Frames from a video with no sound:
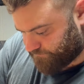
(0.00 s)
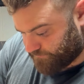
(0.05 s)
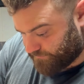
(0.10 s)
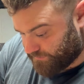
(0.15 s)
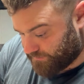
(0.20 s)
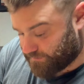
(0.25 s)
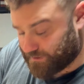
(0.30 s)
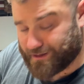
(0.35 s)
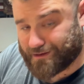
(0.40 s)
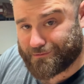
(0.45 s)

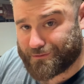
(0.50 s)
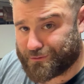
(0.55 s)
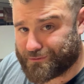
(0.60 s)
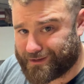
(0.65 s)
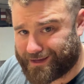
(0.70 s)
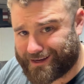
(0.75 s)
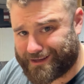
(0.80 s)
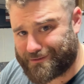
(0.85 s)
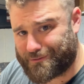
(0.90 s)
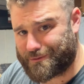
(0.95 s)
And then if you
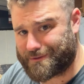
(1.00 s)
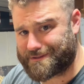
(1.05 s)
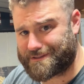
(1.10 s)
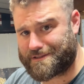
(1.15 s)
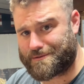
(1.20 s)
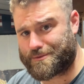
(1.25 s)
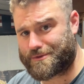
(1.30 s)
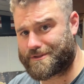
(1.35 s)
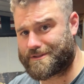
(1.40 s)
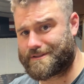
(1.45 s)
take it to a
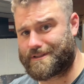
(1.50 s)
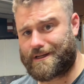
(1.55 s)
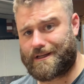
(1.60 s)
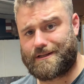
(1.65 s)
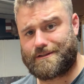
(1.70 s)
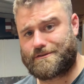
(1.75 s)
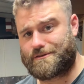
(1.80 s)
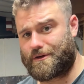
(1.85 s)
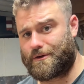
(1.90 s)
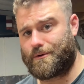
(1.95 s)
seamstress to get
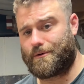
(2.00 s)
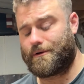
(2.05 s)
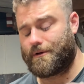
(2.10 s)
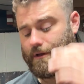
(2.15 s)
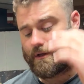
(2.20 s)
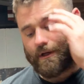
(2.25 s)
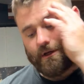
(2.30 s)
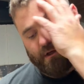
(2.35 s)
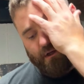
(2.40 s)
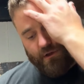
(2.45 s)
it sewed,
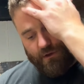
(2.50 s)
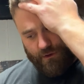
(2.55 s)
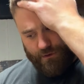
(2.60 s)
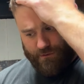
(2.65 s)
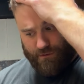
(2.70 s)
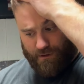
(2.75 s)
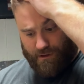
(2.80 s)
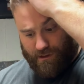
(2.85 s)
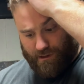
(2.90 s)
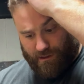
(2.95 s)
you're
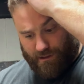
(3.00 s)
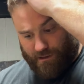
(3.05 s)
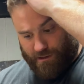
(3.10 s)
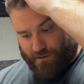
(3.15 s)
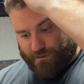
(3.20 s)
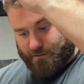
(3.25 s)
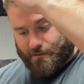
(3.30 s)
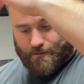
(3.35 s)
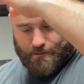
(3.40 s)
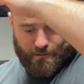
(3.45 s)
talking
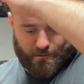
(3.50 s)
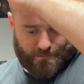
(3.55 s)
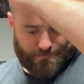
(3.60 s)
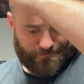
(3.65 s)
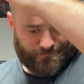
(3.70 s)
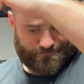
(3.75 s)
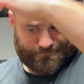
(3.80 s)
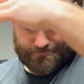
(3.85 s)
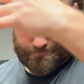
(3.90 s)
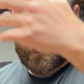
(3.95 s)
another
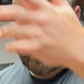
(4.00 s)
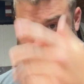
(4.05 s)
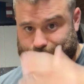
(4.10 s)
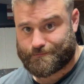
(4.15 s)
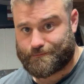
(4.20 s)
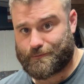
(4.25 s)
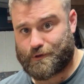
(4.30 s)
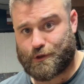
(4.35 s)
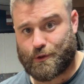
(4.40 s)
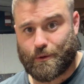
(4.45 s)

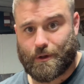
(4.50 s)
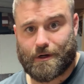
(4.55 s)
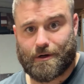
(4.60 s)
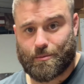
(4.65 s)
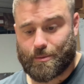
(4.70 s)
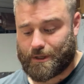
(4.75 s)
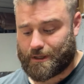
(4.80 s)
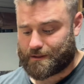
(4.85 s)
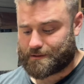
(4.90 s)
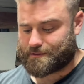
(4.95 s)

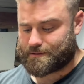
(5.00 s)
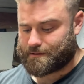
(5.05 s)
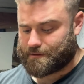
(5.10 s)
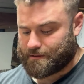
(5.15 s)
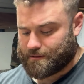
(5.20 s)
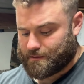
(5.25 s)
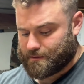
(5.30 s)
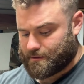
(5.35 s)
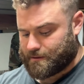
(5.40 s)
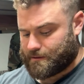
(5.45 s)
$200.
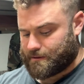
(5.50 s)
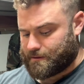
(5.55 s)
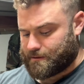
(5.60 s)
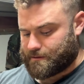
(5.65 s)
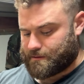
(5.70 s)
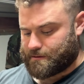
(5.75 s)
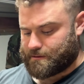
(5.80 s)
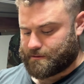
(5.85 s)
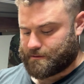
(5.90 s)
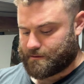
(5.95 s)

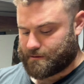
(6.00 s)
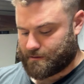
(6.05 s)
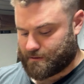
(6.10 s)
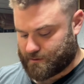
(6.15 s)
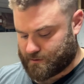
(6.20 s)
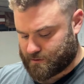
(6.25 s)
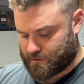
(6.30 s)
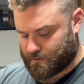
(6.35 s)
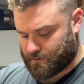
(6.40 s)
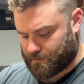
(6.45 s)

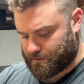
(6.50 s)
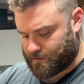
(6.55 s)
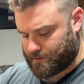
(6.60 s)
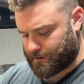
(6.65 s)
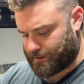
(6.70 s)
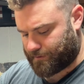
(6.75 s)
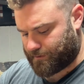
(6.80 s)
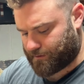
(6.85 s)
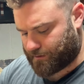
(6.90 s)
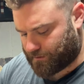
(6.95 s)
So
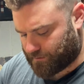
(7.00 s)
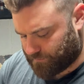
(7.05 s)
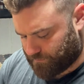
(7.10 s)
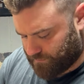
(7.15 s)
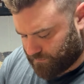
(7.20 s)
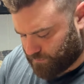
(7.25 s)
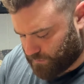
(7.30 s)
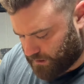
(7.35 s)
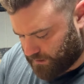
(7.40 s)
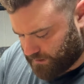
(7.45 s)
I think
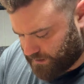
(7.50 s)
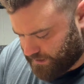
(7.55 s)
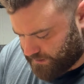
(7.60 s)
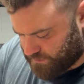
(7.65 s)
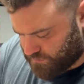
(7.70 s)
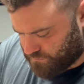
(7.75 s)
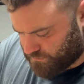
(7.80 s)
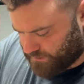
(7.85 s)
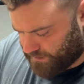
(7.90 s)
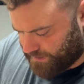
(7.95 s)
my
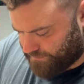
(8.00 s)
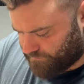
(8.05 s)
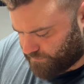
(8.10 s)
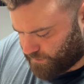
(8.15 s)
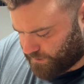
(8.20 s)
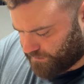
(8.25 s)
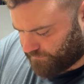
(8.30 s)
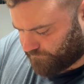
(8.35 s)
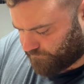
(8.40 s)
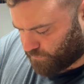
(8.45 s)
last suit I have
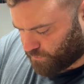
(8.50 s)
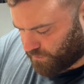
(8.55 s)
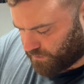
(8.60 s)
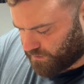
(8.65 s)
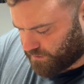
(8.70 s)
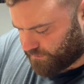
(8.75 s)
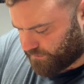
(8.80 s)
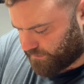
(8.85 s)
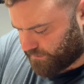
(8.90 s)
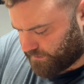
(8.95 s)
about
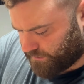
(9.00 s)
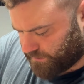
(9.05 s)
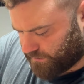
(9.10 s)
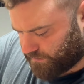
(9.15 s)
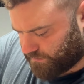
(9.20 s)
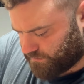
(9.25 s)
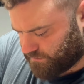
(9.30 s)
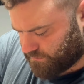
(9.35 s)
400 in it.